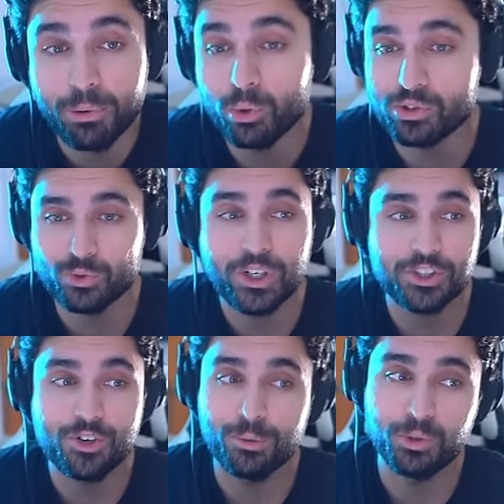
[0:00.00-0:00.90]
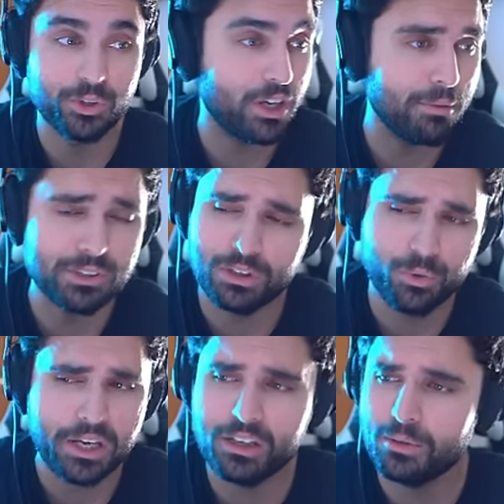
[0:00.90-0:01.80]
Bull squash no more. Gamers are
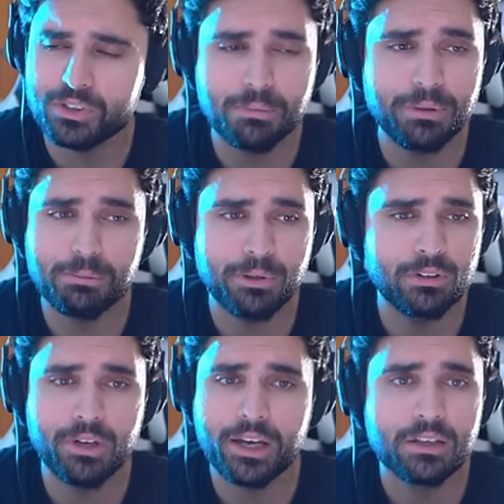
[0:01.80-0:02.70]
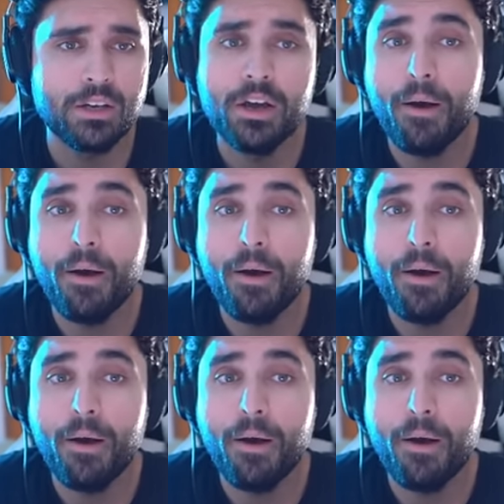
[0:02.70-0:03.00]
waking up. Simply put, like.